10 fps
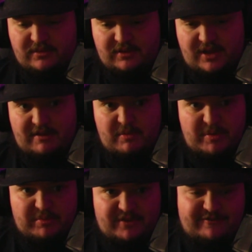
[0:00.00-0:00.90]
I
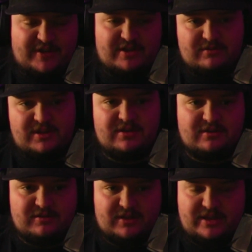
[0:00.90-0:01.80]
remember the final
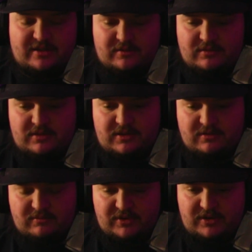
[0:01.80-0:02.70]
year, like,
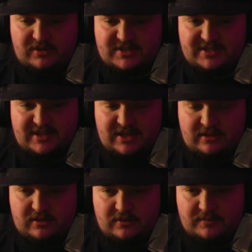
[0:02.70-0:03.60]
it's like
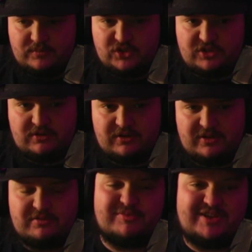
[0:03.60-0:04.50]
junior,
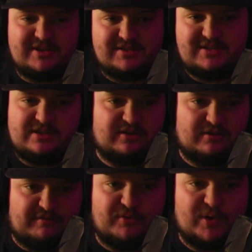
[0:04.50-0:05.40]
intermediate, senior
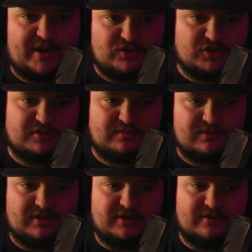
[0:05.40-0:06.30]
in 4-H.
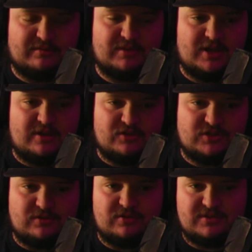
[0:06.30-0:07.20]
You know,
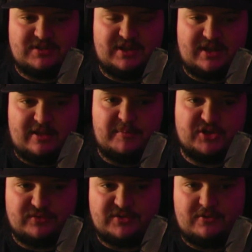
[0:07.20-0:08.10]
junior is like
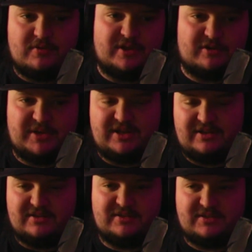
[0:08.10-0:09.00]
elementary school, intermediate
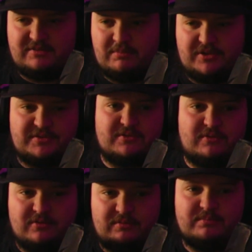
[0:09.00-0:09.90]
is middle
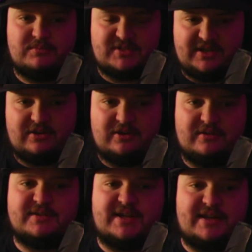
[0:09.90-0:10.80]
school, senior
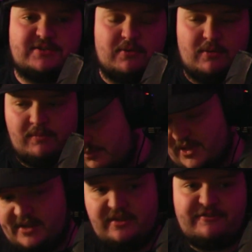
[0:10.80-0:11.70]
is high school.
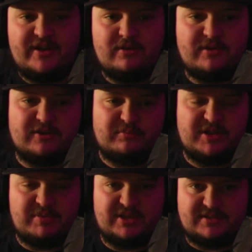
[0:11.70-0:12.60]
The final year, me
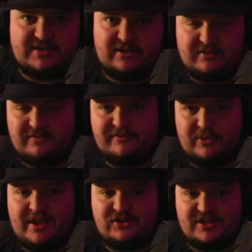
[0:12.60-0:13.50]
being a senior in
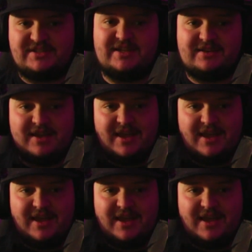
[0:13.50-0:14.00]
4-H, I said,